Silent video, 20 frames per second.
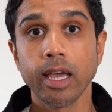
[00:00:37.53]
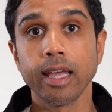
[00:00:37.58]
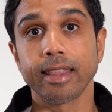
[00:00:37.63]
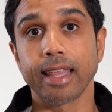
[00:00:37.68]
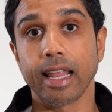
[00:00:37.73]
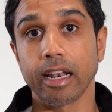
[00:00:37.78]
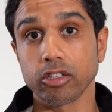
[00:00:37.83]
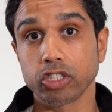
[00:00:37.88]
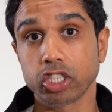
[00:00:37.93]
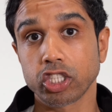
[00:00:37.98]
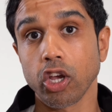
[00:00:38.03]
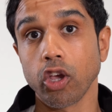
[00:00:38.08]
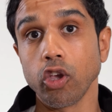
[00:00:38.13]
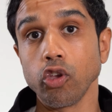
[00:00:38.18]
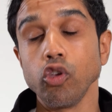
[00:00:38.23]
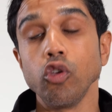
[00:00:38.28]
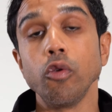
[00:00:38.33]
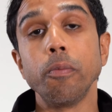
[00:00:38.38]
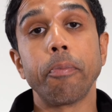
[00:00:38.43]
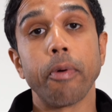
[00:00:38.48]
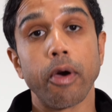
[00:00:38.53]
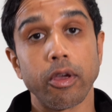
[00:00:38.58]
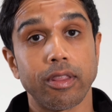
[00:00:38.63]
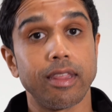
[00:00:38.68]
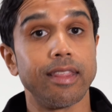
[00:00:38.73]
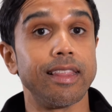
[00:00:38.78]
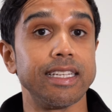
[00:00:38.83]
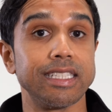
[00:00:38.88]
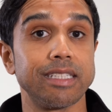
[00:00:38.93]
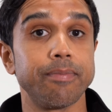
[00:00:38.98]
that'll show you both
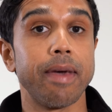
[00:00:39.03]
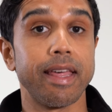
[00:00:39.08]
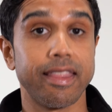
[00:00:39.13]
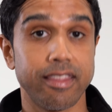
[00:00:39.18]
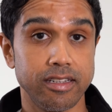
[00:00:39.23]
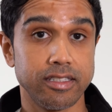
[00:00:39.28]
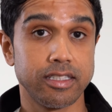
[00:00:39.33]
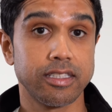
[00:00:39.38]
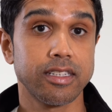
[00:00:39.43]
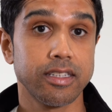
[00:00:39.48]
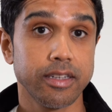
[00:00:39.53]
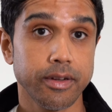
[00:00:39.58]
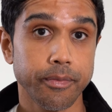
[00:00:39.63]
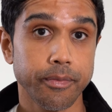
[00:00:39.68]
of these methods.